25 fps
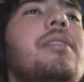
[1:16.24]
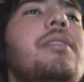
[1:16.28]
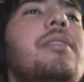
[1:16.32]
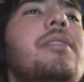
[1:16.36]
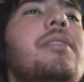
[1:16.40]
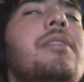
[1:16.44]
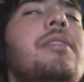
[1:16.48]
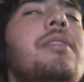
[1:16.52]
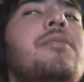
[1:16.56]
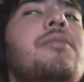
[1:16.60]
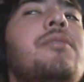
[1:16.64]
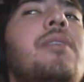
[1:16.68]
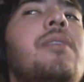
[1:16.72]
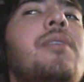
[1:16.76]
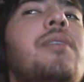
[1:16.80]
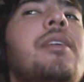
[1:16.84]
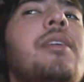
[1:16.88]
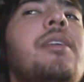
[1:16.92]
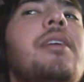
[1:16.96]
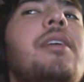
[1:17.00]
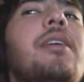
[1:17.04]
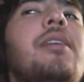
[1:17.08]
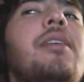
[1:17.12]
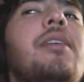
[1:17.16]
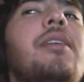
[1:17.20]
this one,
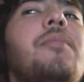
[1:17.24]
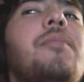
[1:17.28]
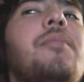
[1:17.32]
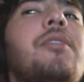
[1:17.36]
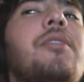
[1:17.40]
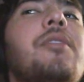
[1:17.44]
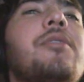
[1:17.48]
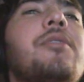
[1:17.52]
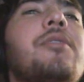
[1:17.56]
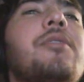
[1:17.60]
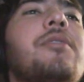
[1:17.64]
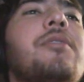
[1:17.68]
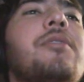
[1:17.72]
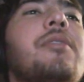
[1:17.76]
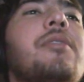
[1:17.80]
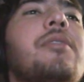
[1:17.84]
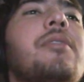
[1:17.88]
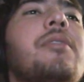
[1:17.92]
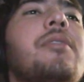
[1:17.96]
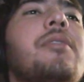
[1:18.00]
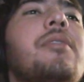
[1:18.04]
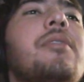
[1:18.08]
and a percussion.